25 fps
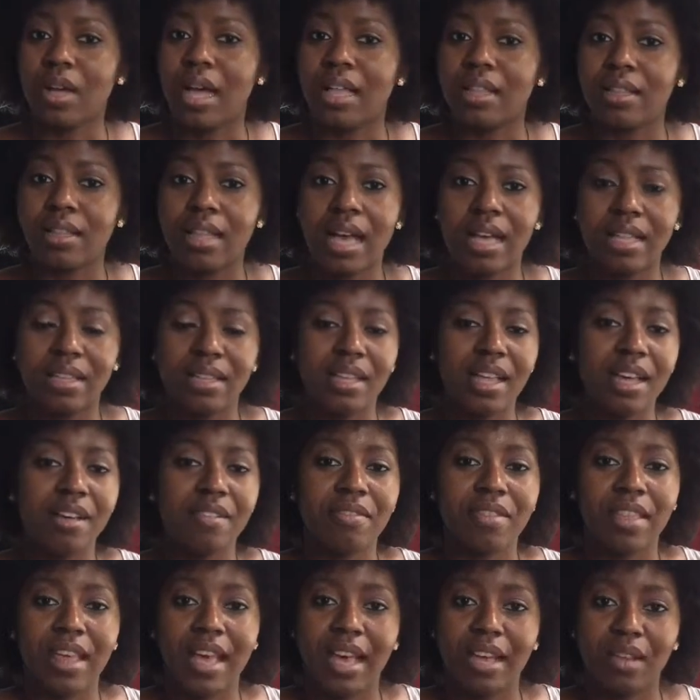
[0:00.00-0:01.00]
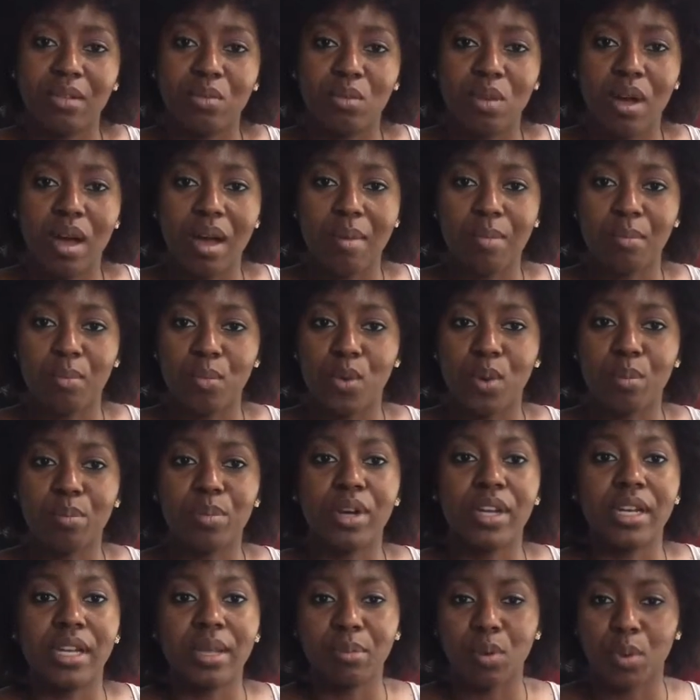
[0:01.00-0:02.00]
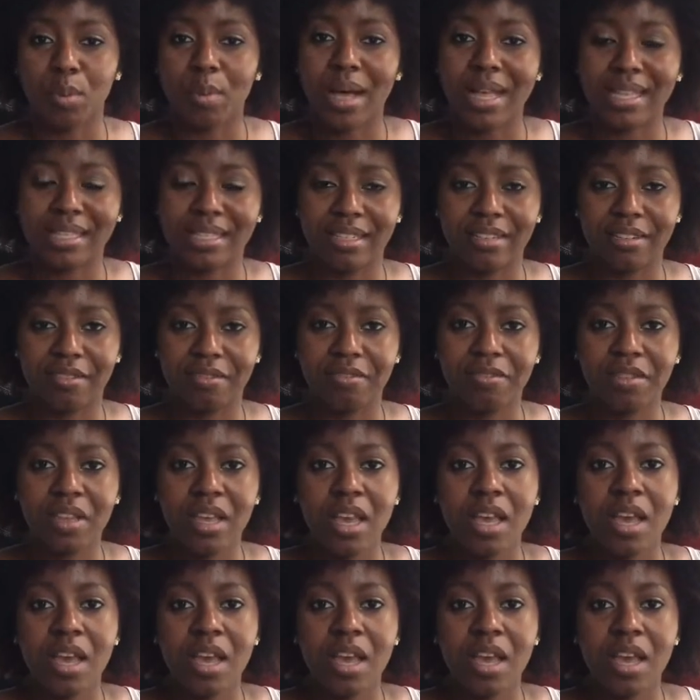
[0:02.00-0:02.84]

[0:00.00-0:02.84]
I love that we're putting more positive